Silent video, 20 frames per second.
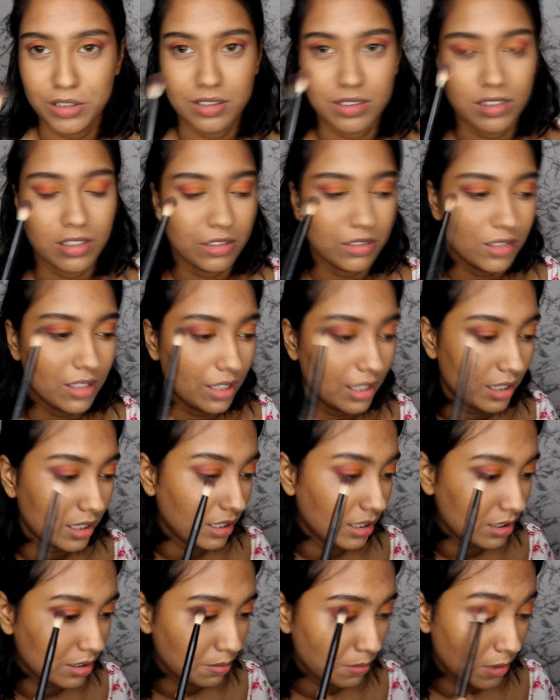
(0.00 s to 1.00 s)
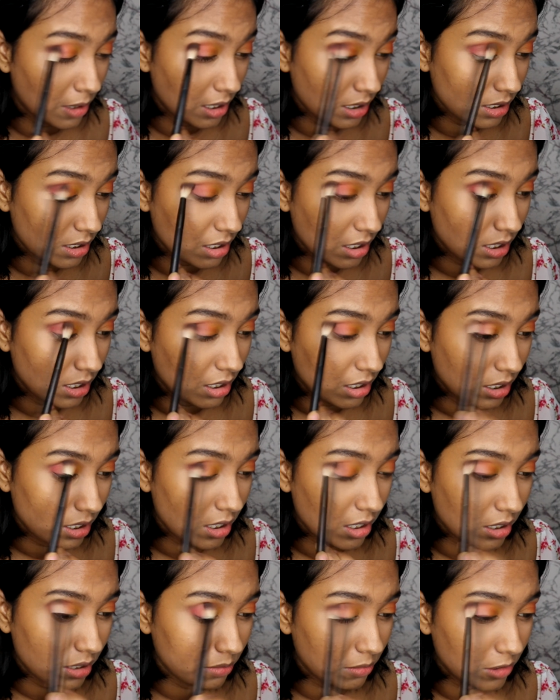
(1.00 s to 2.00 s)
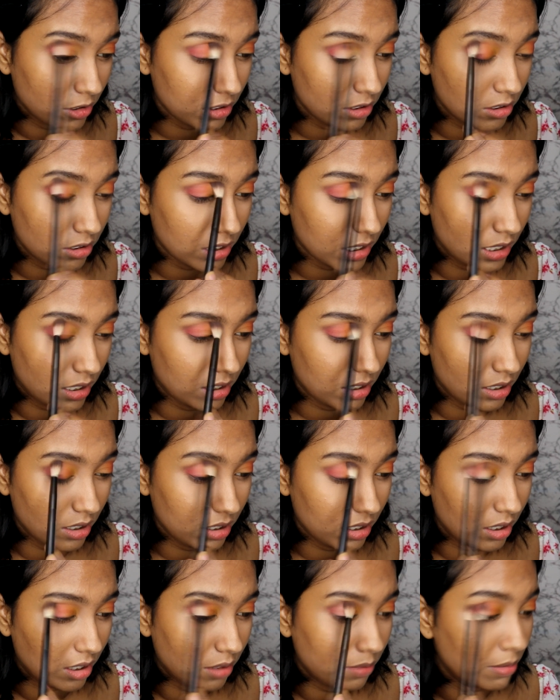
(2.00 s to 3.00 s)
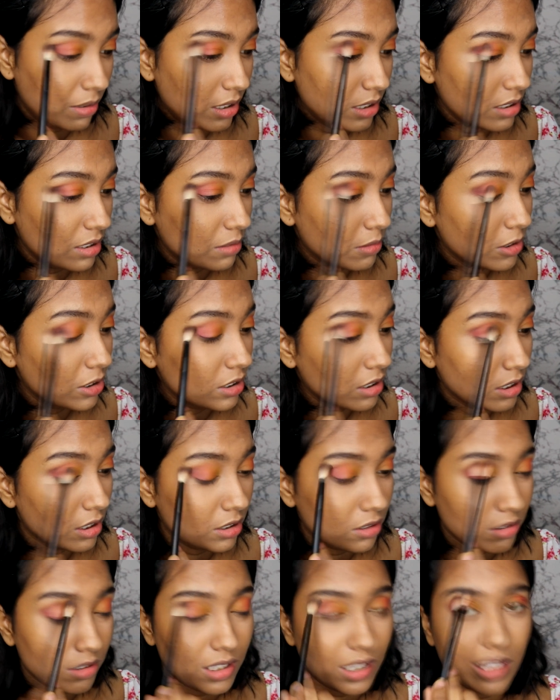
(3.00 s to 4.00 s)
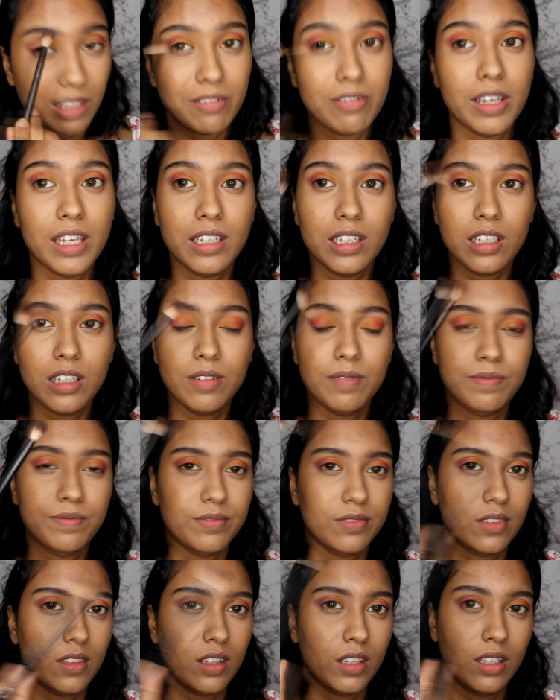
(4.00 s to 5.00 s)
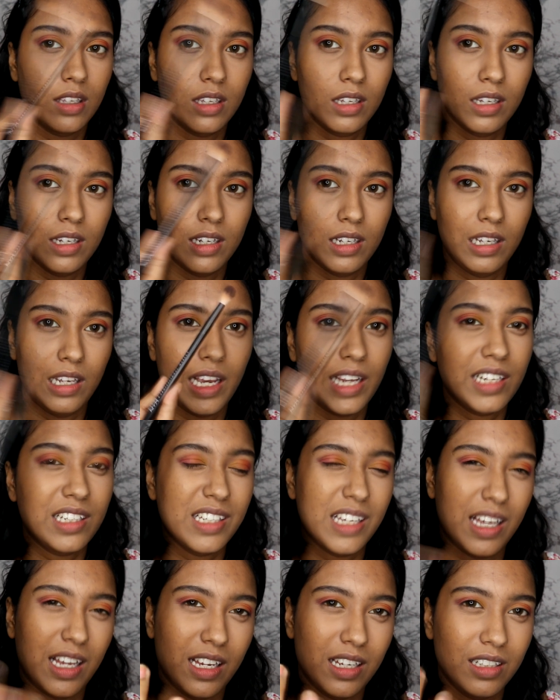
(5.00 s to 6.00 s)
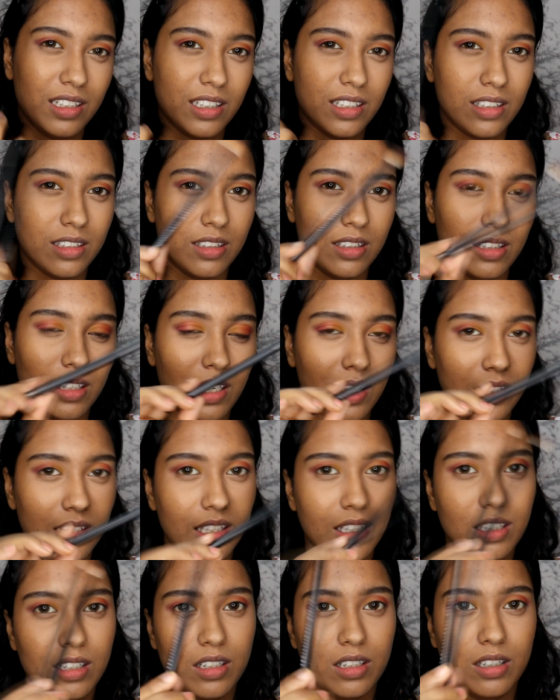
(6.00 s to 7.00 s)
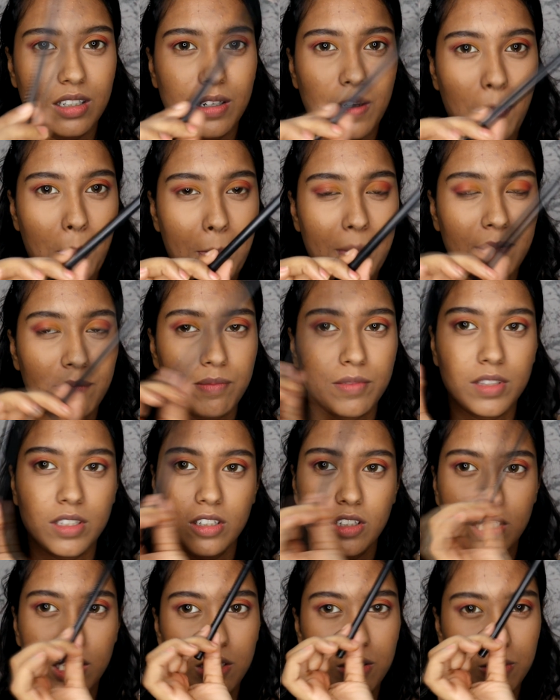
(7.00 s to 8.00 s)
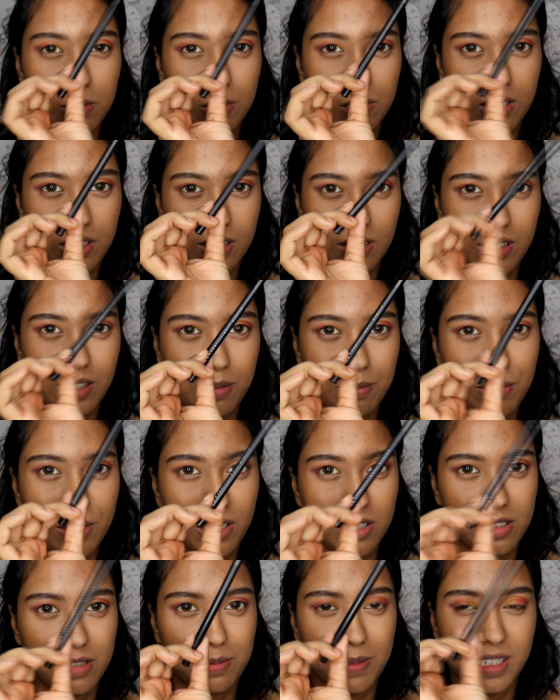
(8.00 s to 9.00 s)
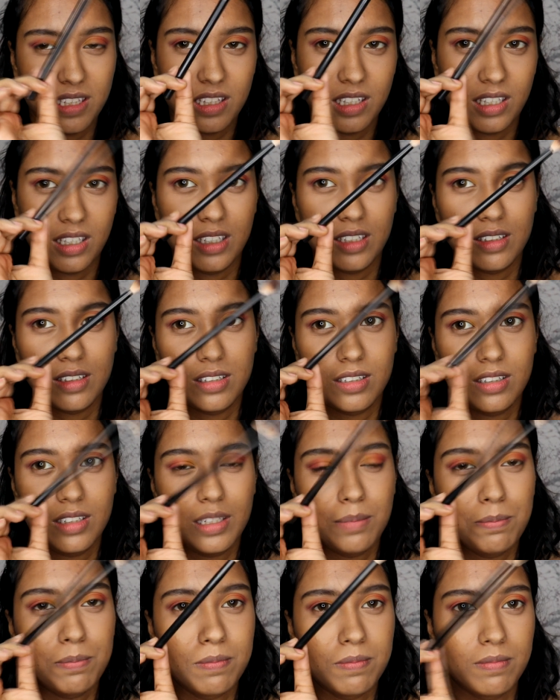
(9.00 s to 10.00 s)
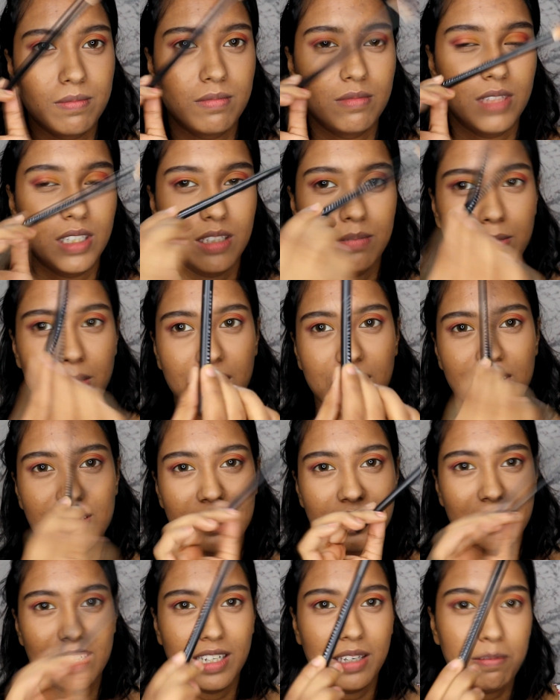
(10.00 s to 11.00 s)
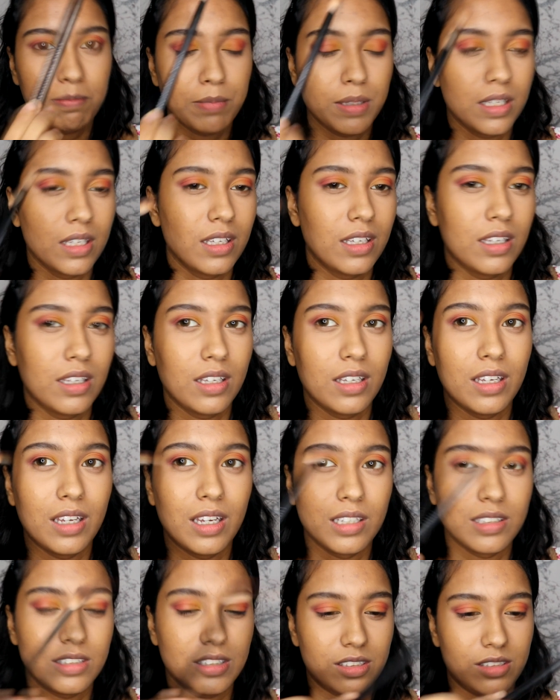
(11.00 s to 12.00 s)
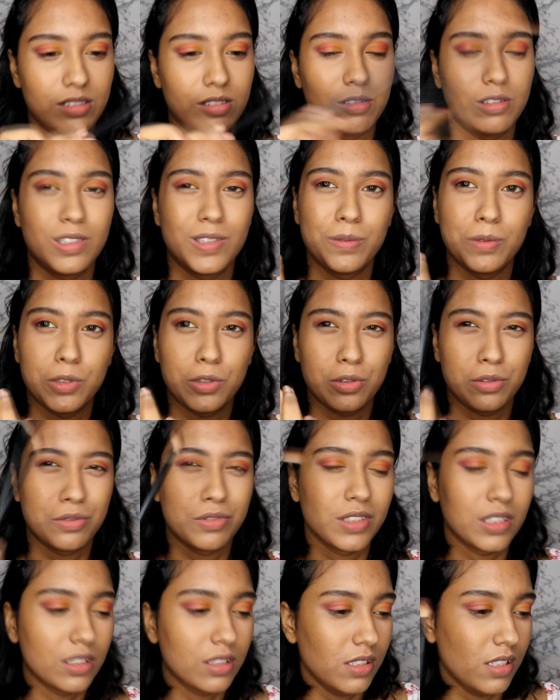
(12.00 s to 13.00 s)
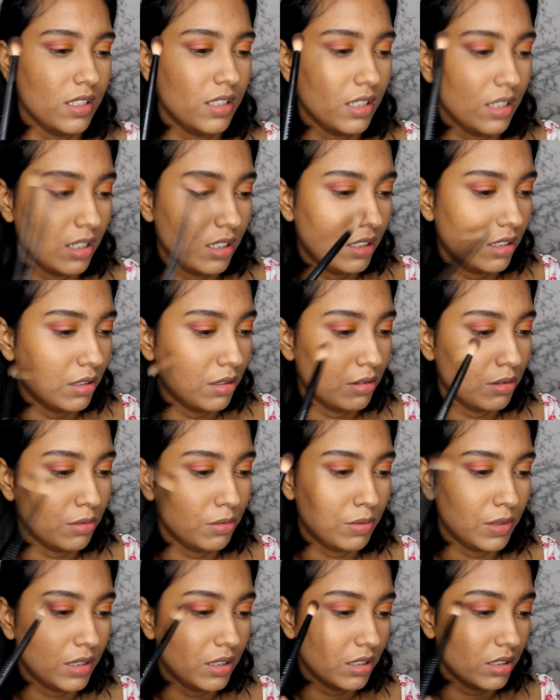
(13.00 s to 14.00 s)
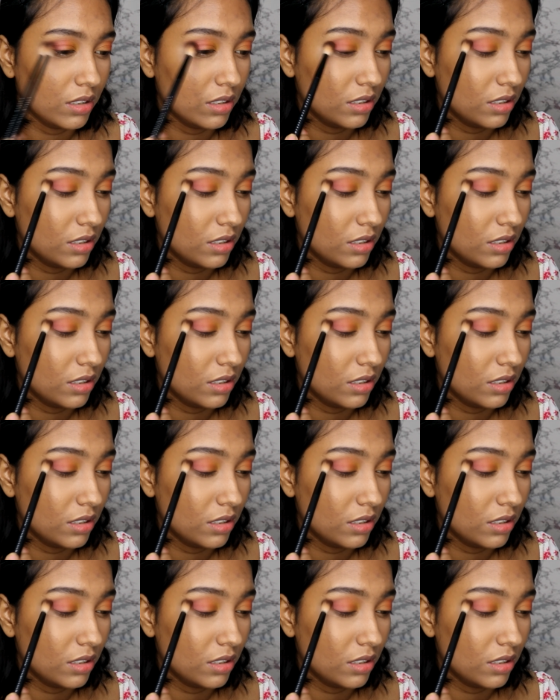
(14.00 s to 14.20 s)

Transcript: just using a NYX brush. I'm going to take the brush. I'm going to use a very light hand. I think you can hold the brush by the tip, by its tip, and just hold it with 2 fingers and with